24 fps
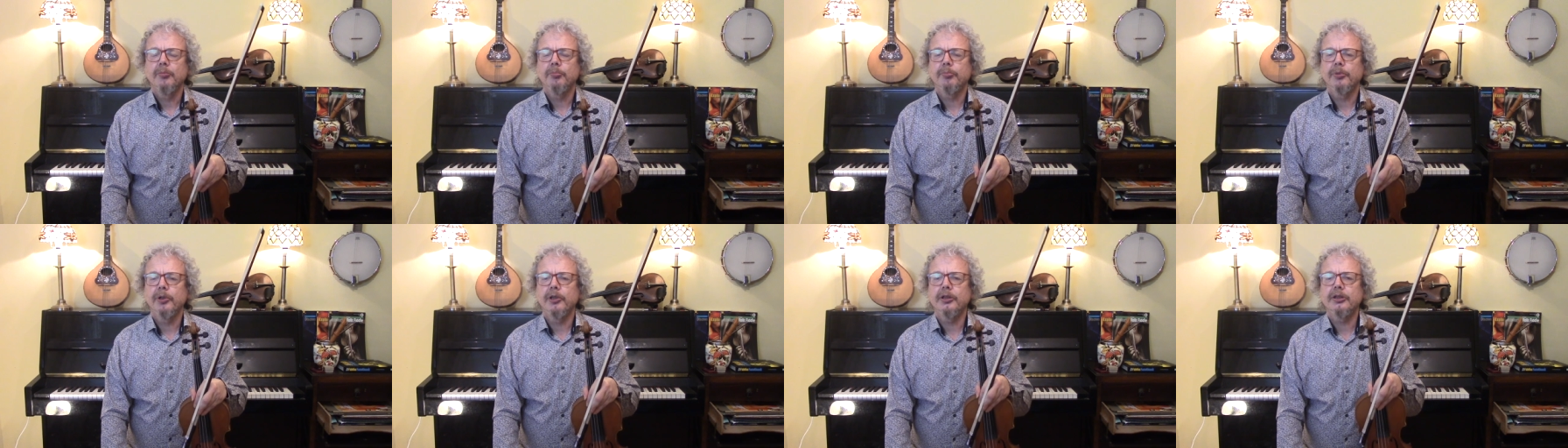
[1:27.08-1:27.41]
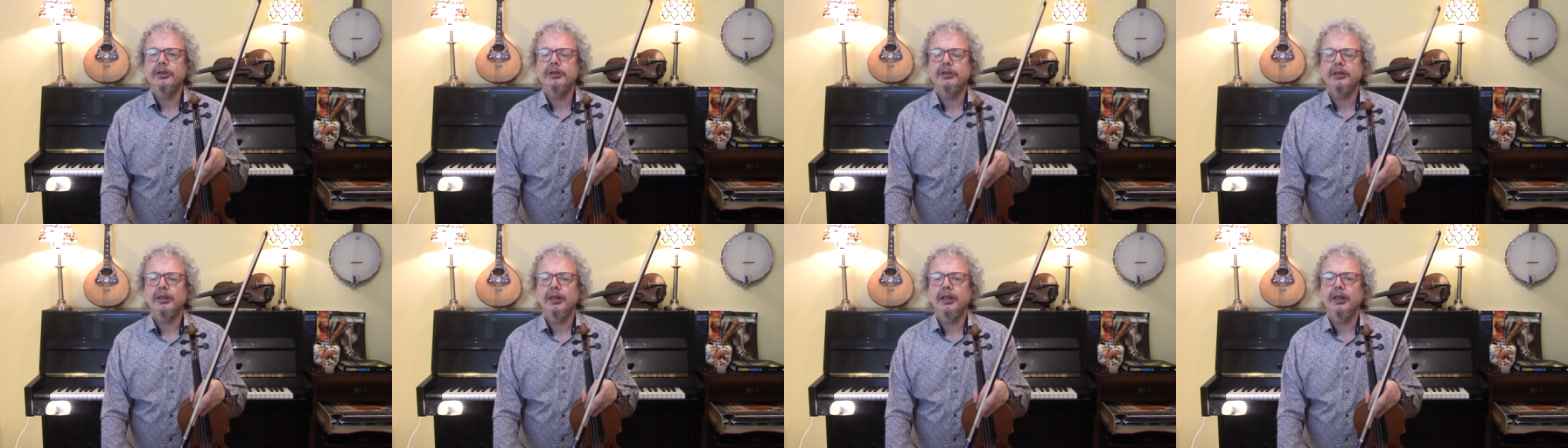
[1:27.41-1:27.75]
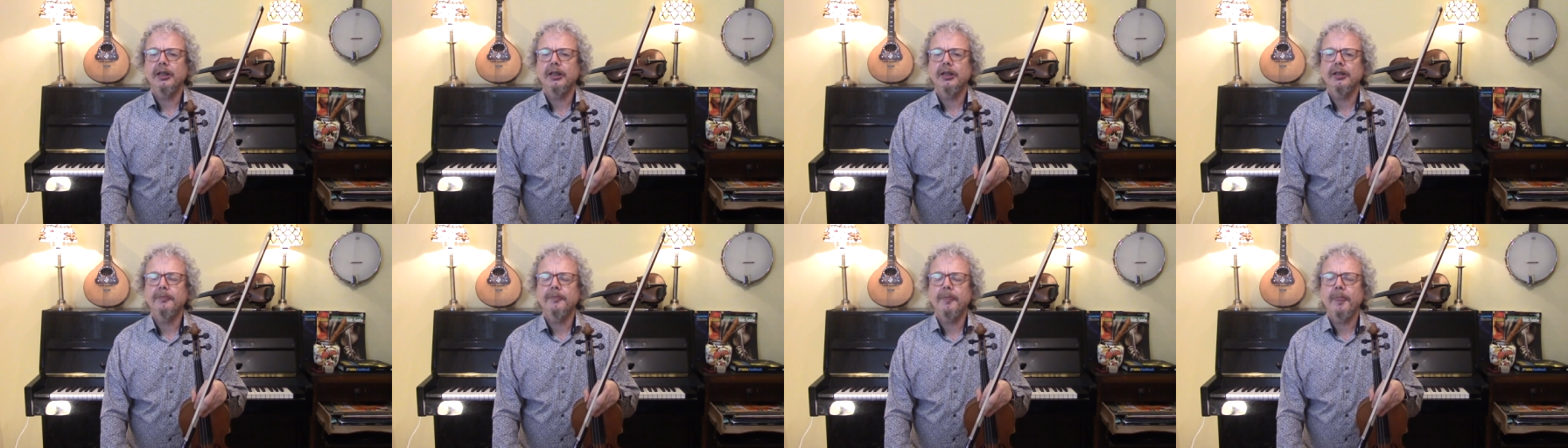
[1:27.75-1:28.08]
But
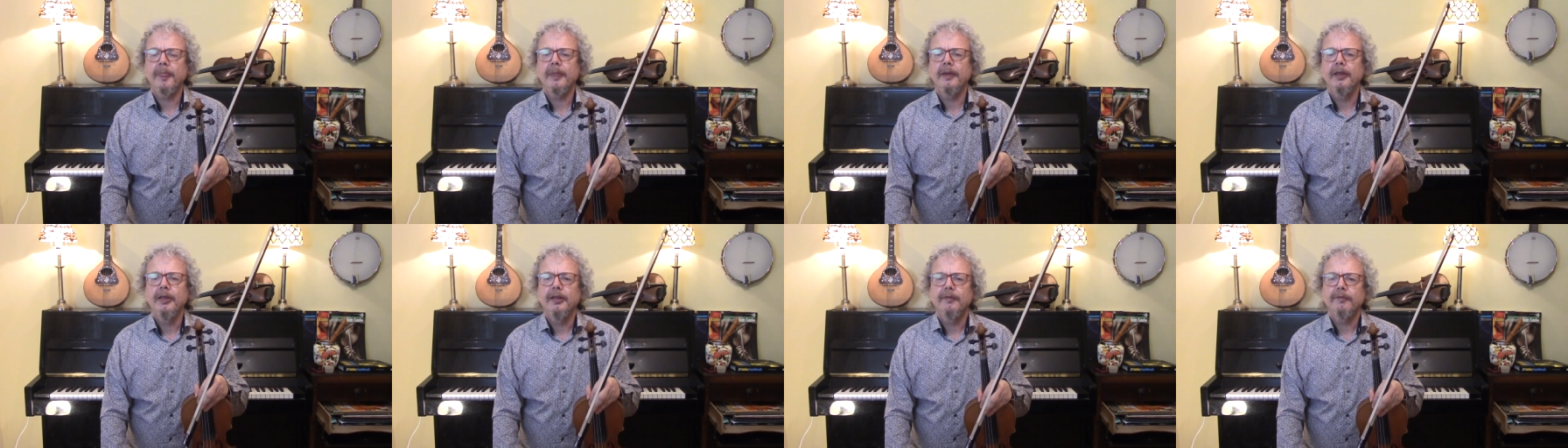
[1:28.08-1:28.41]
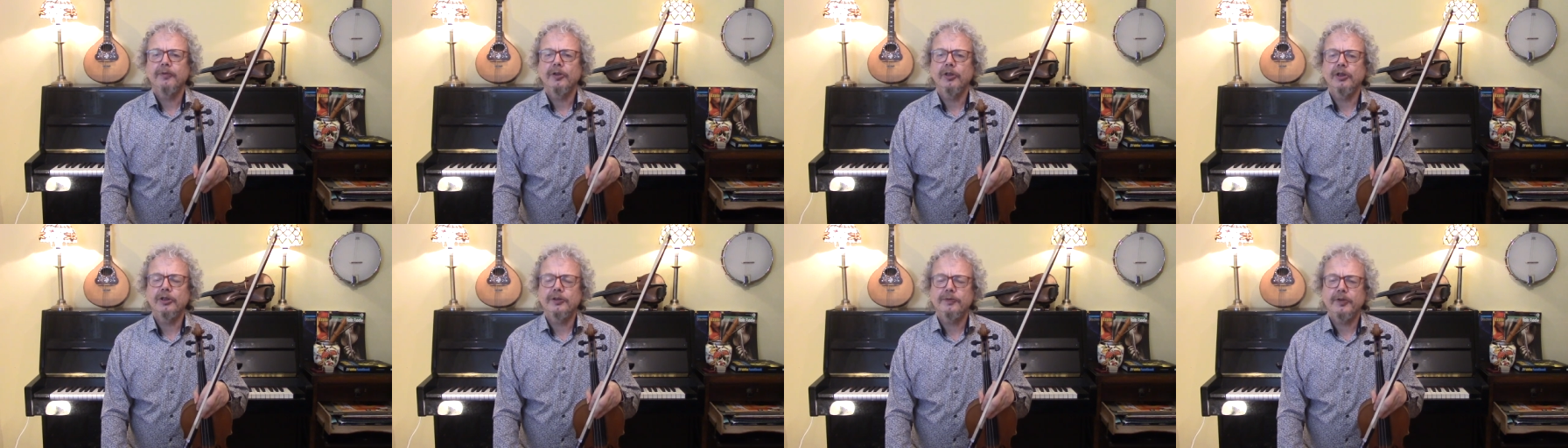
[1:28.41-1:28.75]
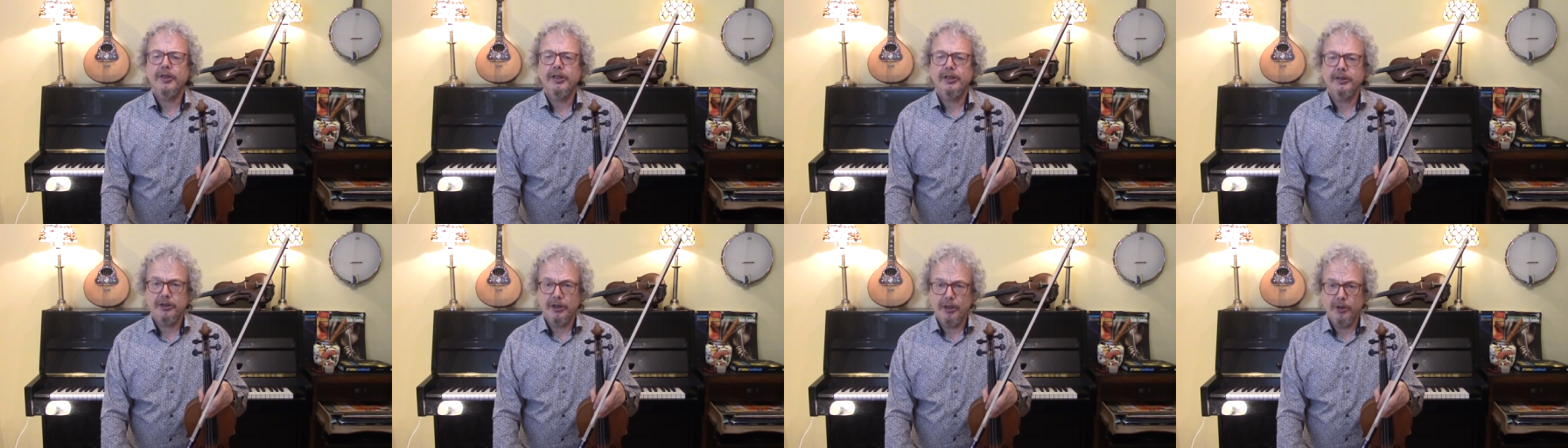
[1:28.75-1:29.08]
um, for those of you
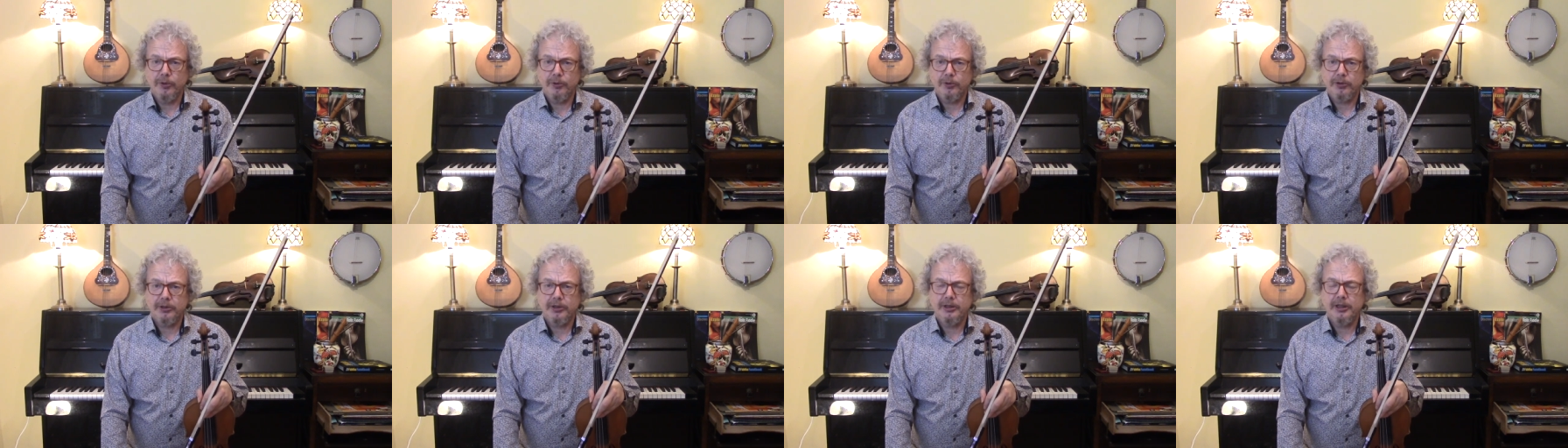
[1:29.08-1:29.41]
that don't,